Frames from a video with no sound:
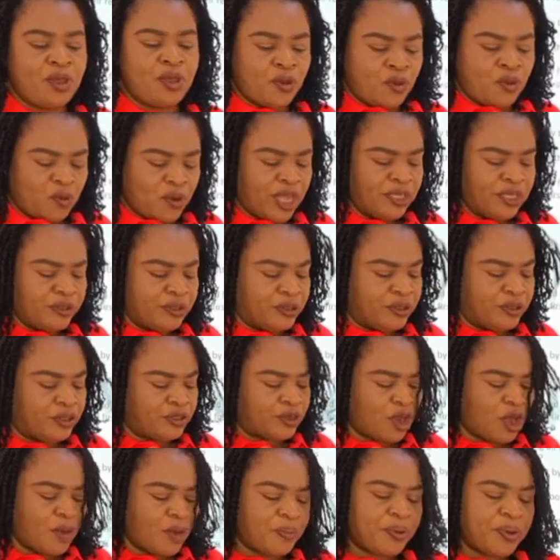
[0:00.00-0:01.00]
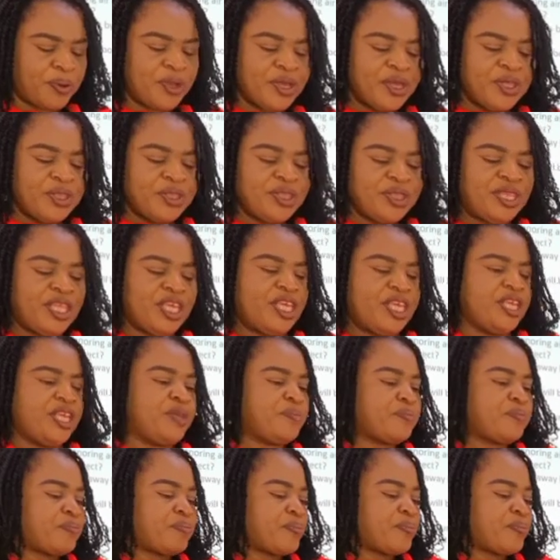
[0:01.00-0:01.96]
When you drop the